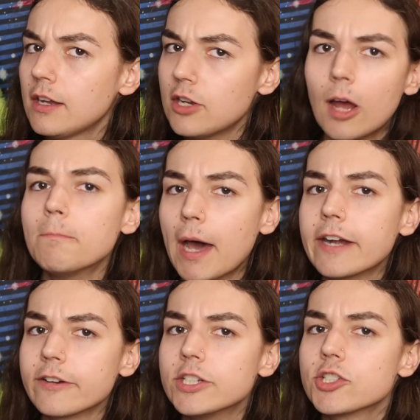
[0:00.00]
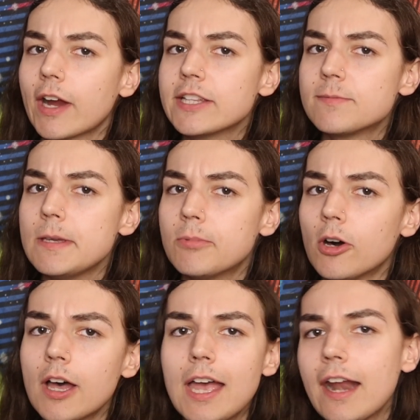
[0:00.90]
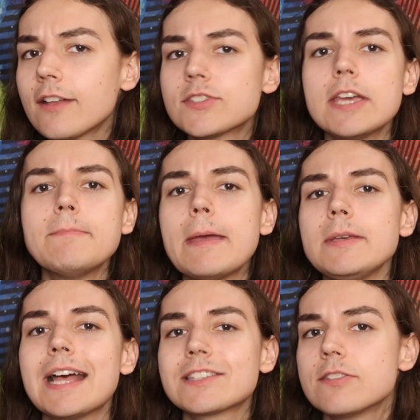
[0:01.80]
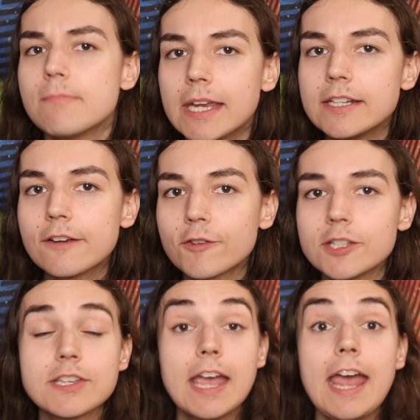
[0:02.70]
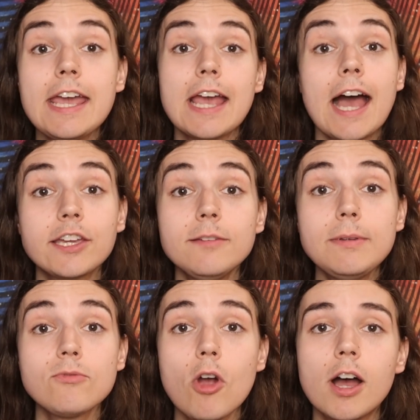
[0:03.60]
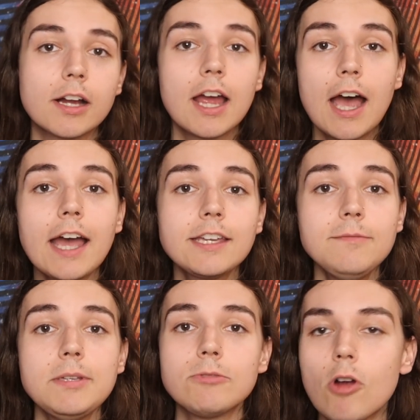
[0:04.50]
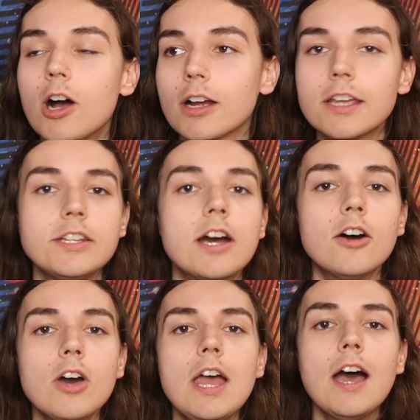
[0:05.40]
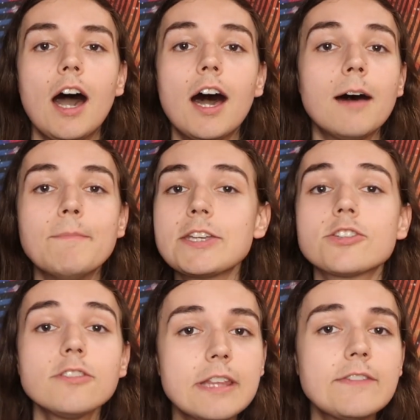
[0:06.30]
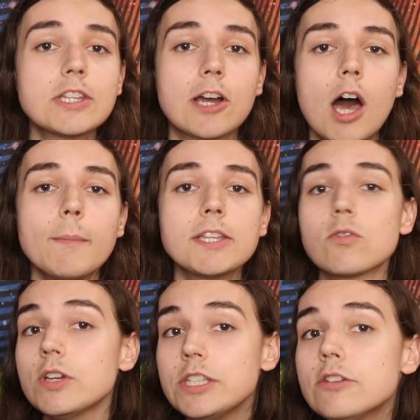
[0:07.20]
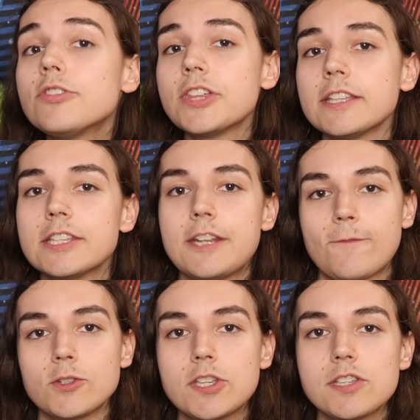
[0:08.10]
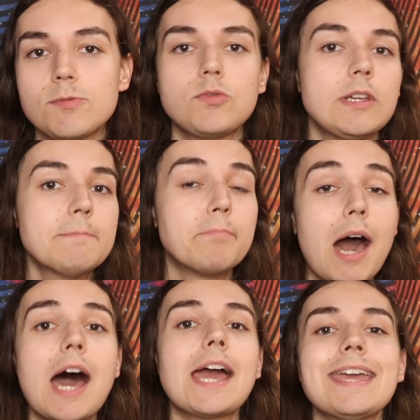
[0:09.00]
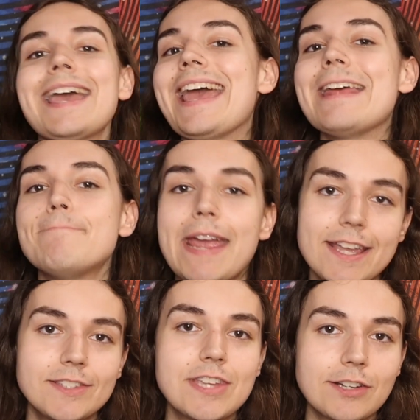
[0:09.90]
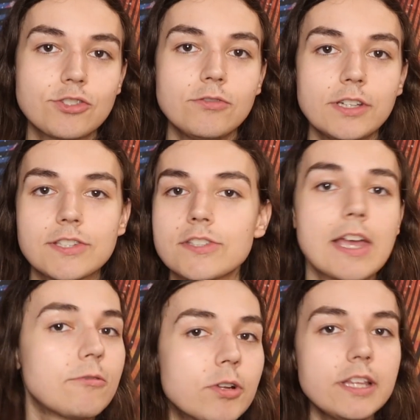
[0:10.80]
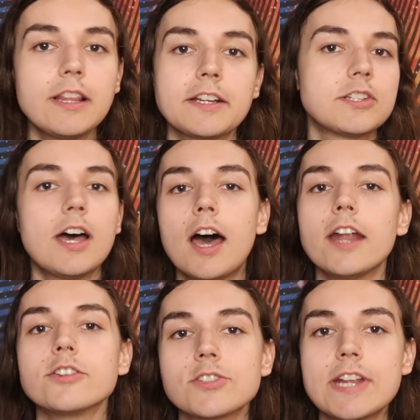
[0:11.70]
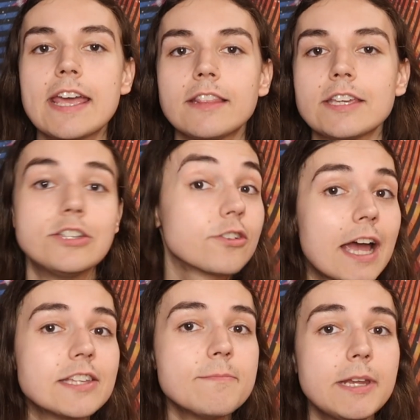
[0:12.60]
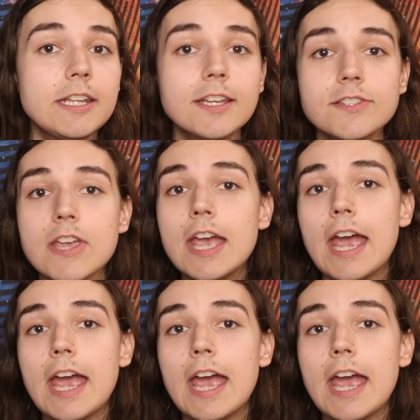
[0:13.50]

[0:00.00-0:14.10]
non-binary and trans people. And I'd say maybe that's the main difference. Hey, I could be wrong, you know? Make sure to leave in the comments what you think the difference is between bi and pansexual is, because I'd really like to understand, like, your guys' opinions